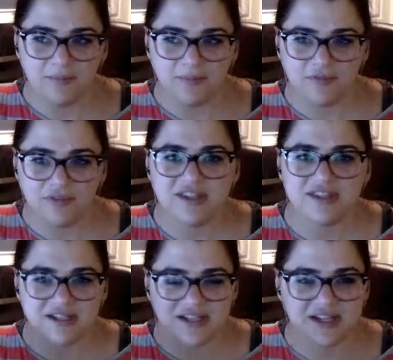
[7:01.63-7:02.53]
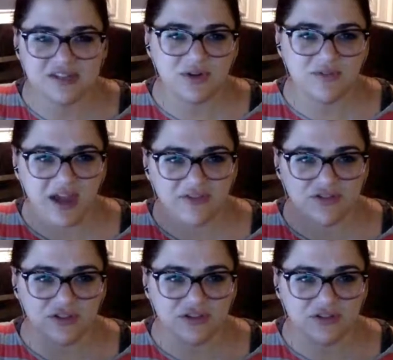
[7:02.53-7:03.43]
Listening to his sort of
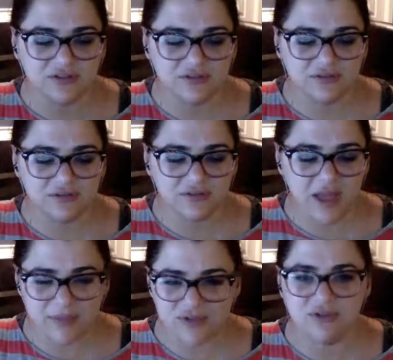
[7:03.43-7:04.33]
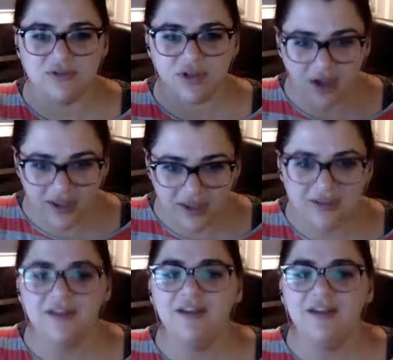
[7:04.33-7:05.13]
after episode talking,